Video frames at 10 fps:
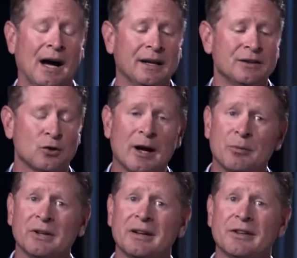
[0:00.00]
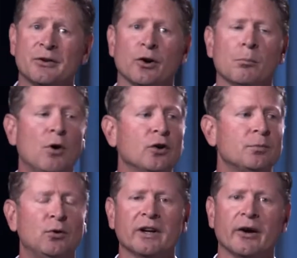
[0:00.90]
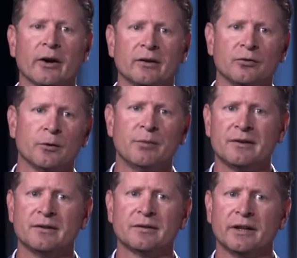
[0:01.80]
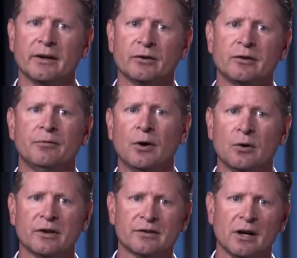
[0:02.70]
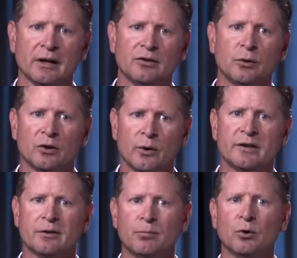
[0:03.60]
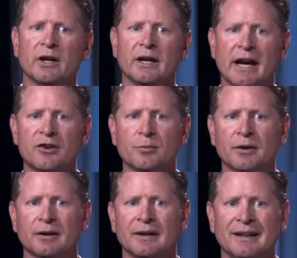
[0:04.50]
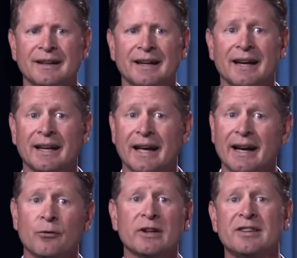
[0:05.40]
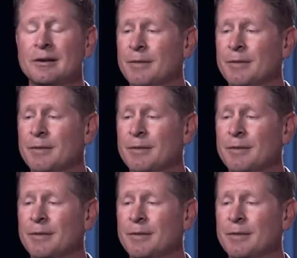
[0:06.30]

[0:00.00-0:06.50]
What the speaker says: So I believe that there are multiple areas for business leaders to focus on to increase employee engagement, and that every team